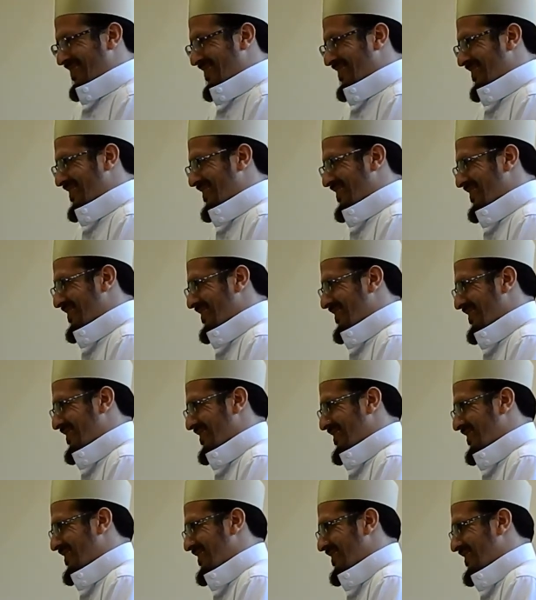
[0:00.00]

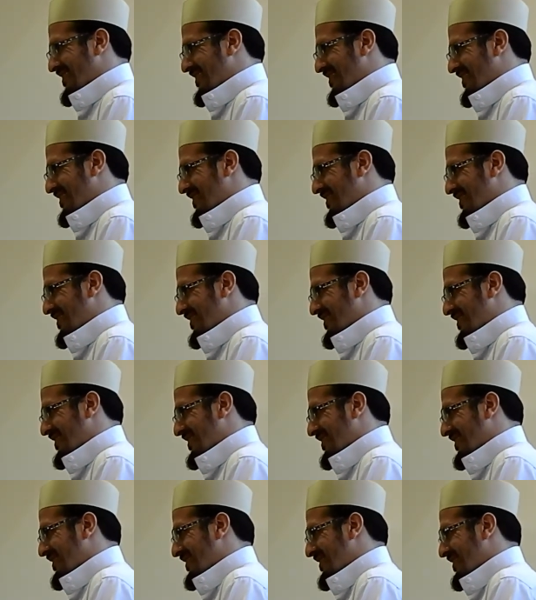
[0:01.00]

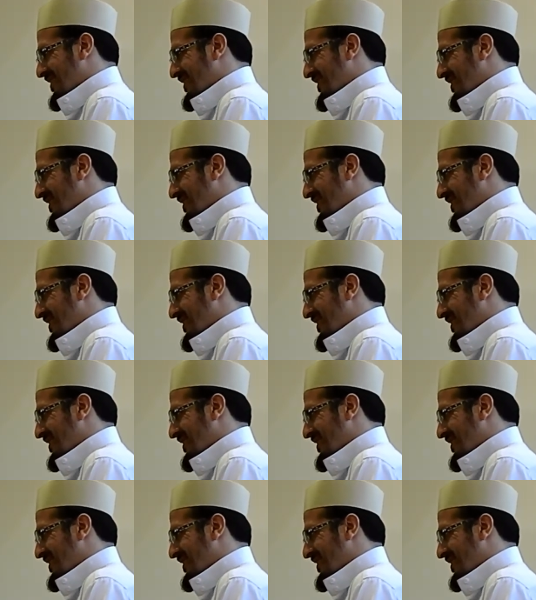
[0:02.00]
[no speech]